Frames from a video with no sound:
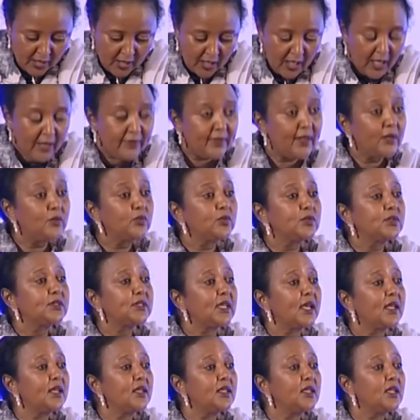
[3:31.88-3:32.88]
And that was
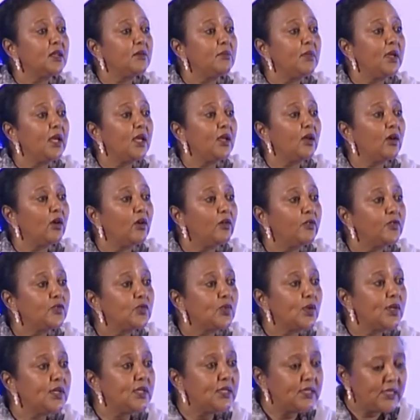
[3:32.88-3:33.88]
signed in May of
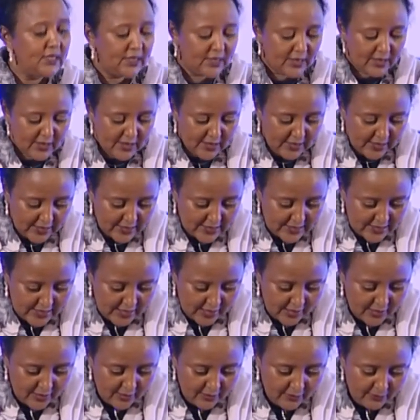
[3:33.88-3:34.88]

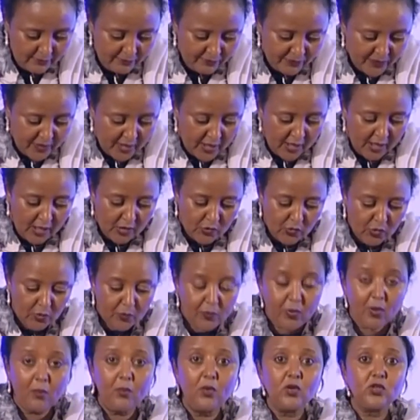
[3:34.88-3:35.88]
2016. It will
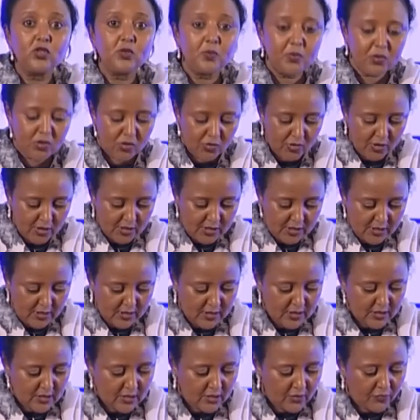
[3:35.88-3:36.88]
promote
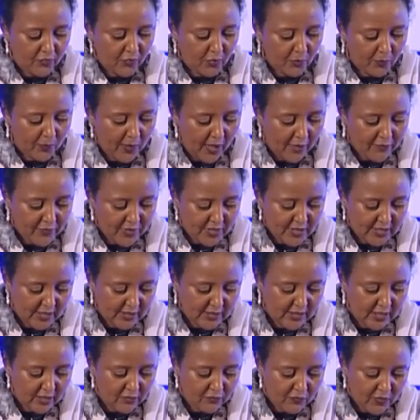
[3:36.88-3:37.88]
opportunities for private
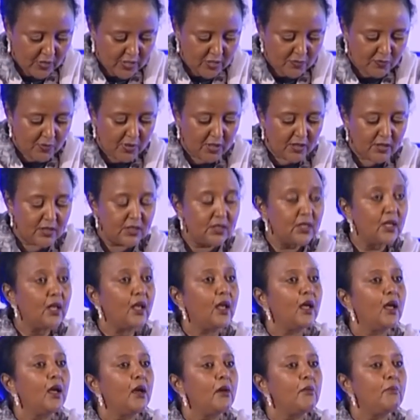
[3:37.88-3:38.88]
sector investment
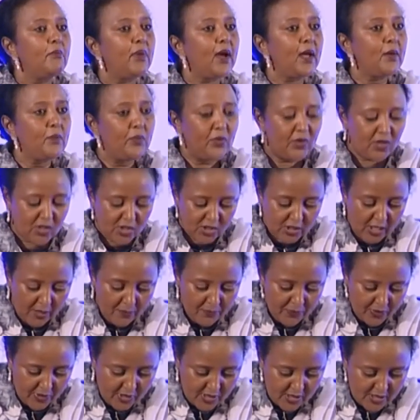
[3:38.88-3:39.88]
by British
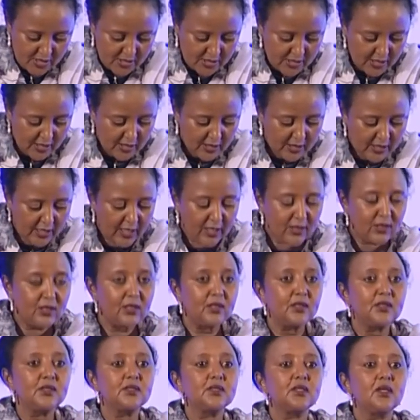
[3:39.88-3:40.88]
companies in
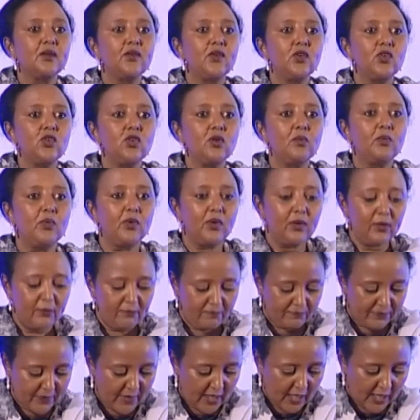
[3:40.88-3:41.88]
Kenya's
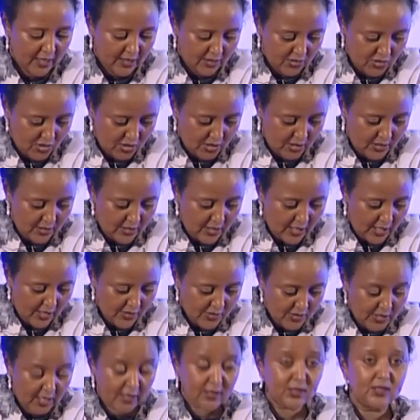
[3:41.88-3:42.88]
renewable energy
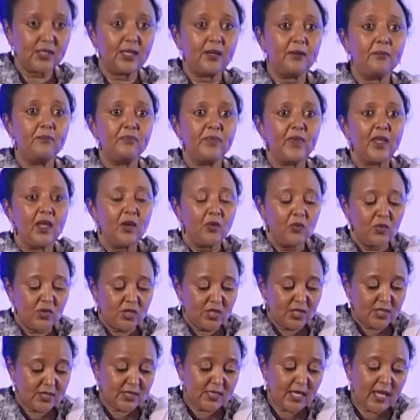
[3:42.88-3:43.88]
sector,
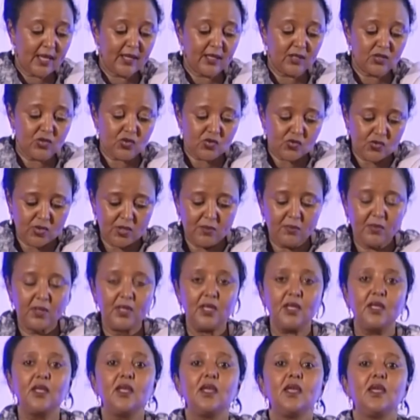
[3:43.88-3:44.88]
which is an
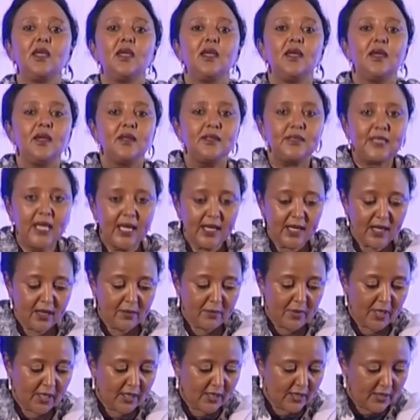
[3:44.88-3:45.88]
extremely
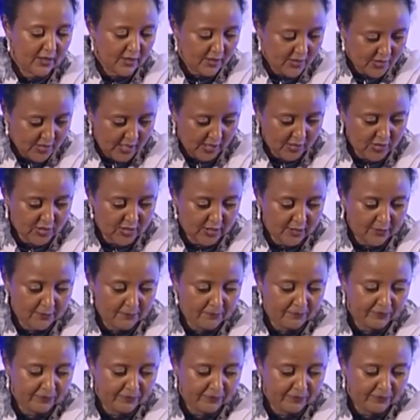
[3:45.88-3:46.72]
dynamic sector.